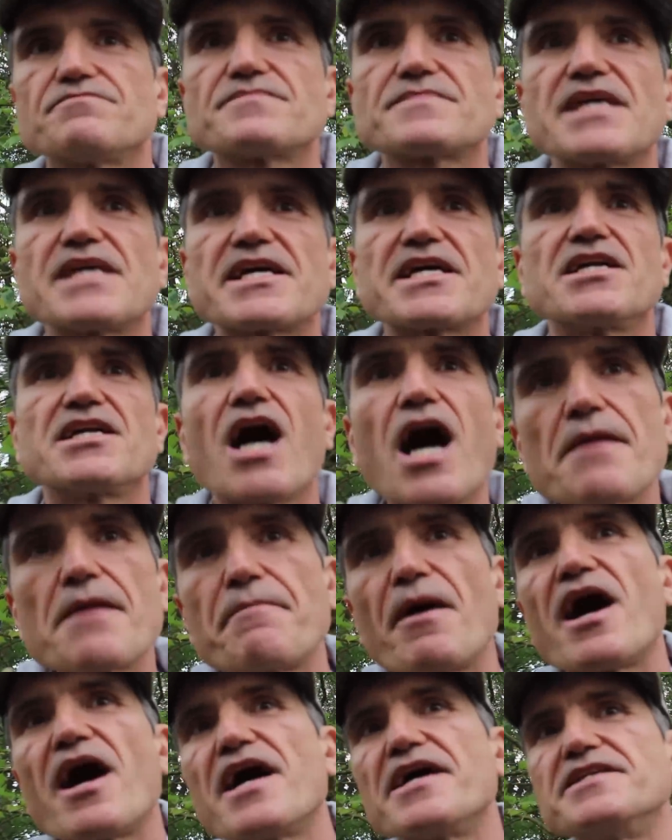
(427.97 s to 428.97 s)
they can hide
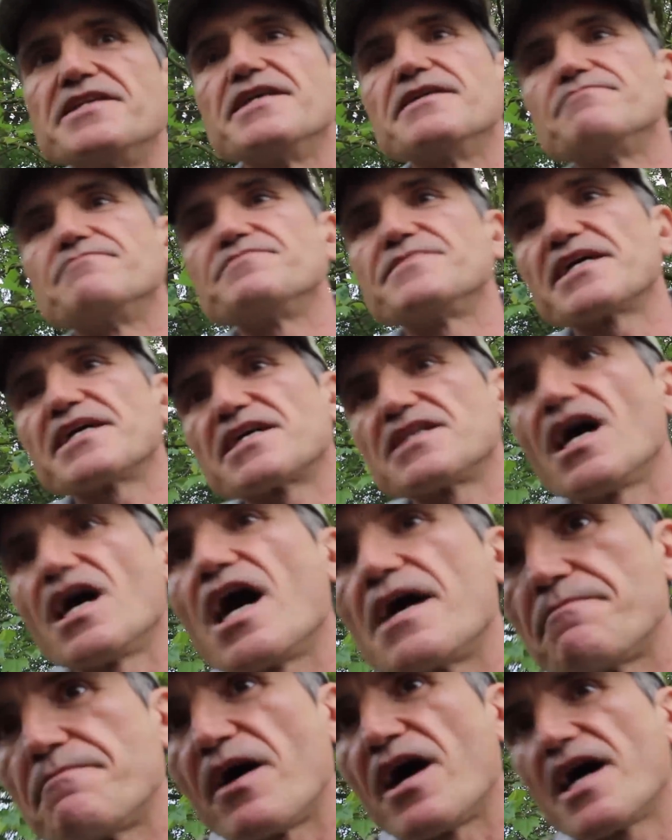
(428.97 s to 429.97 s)
behind it. They can
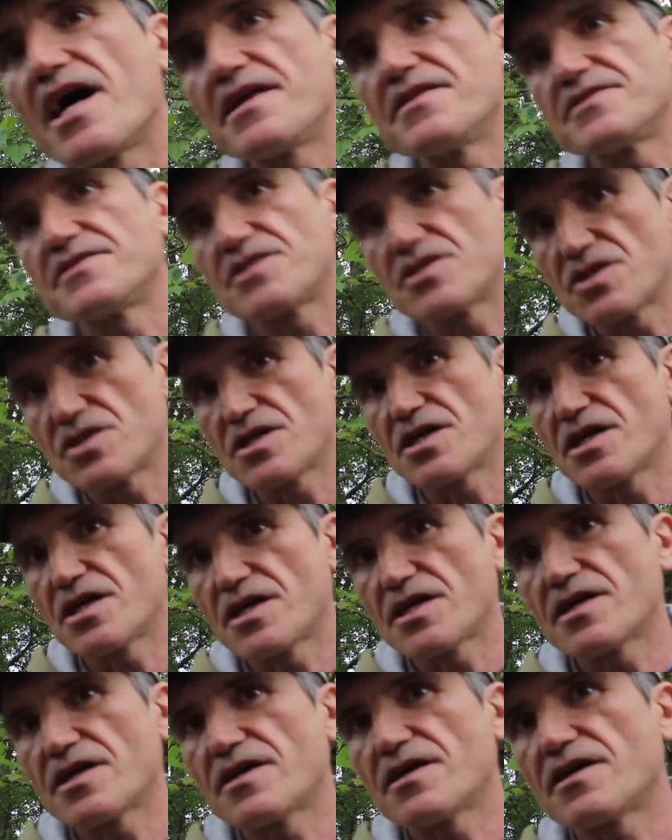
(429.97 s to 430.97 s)
hide behind
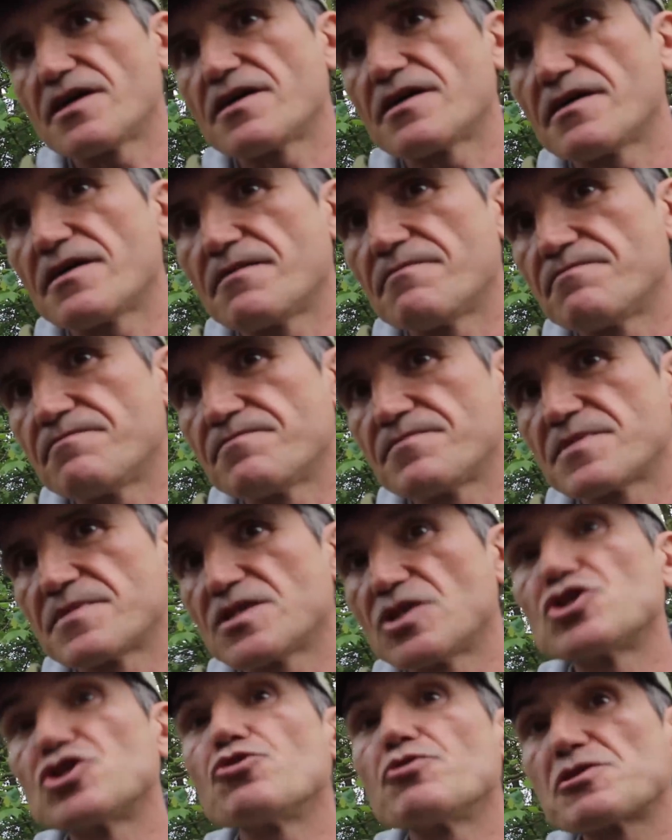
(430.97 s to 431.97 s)

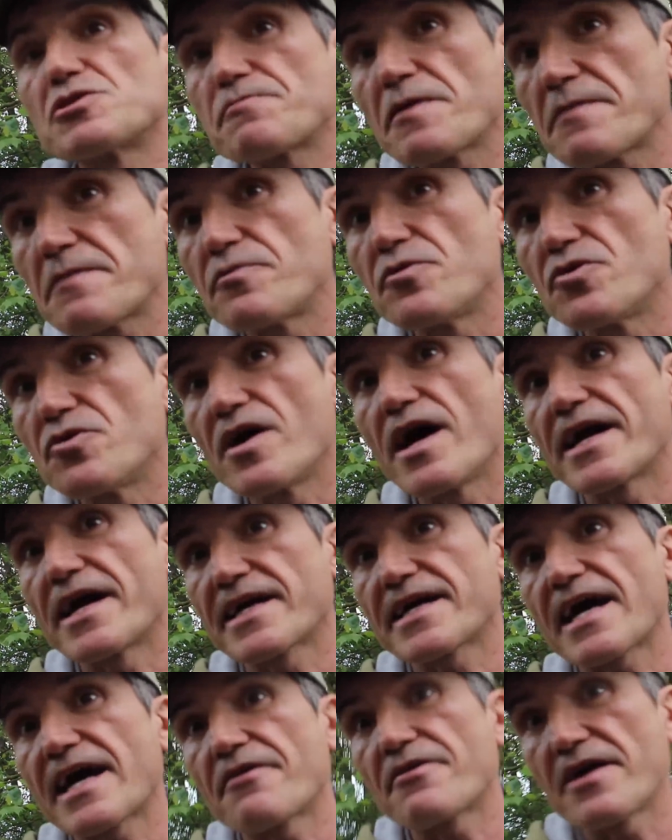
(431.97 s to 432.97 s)
the Jewish people
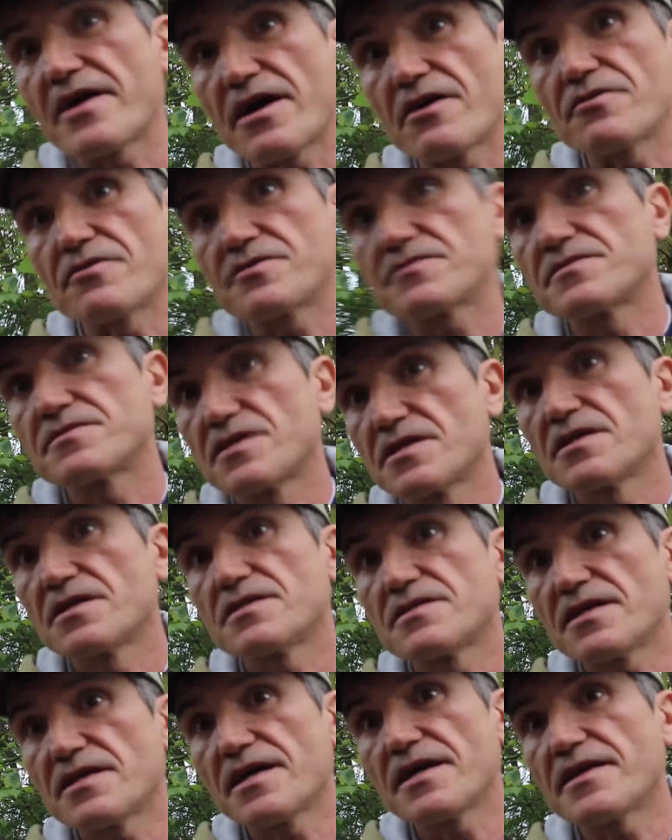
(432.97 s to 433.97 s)
and carry out
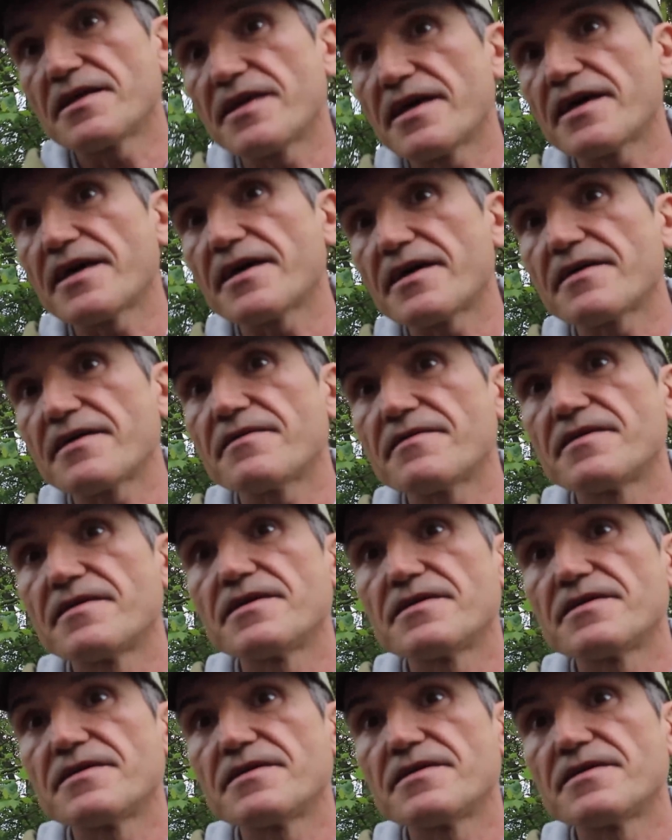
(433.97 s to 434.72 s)
their